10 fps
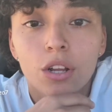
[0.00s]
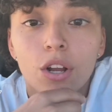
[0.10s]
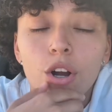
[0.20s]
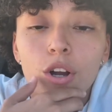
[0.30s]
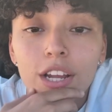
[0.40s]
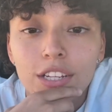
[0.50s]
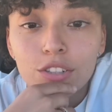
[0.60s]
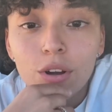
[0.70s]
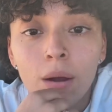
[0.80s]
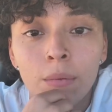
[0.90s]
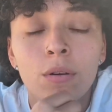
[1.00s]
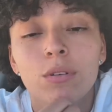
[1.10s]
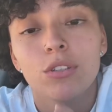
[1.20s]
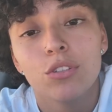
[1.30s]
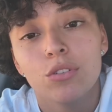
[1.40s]
Okay, so I'm
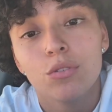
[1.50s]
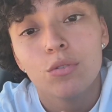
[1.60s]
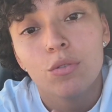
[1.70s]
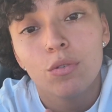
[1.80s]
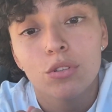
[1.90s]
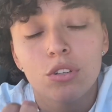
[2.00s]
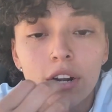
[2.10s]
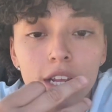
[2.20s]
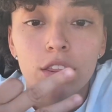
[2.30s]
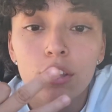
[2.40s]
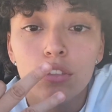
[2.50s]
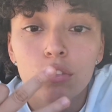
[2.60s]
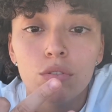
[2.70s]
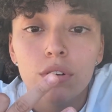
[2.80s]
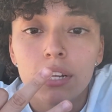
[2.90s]
going to target the
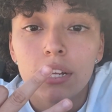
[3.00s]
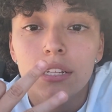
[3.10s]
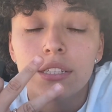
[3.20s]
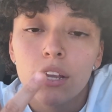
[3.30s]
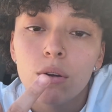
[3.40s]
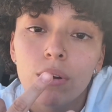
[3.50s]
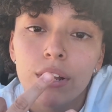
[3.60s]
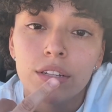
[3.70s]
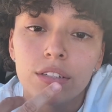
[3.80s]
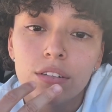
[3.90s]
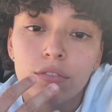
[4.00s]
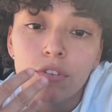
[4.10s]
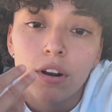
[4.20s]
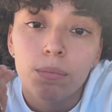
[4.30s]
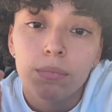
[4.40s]
three takeaways
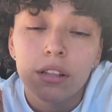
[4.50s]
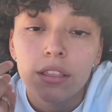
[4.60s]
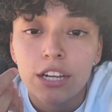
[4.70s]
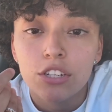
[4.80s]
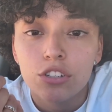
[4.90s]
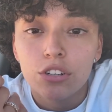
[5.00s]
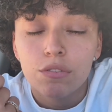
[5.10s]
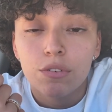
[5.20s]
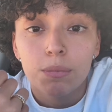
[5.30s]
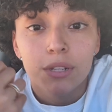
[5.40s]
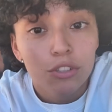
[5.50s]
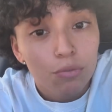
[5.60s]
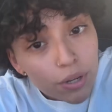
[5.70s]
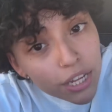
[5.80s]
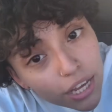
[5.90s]
from the lecture from this
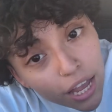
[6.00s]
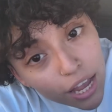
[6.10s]
week.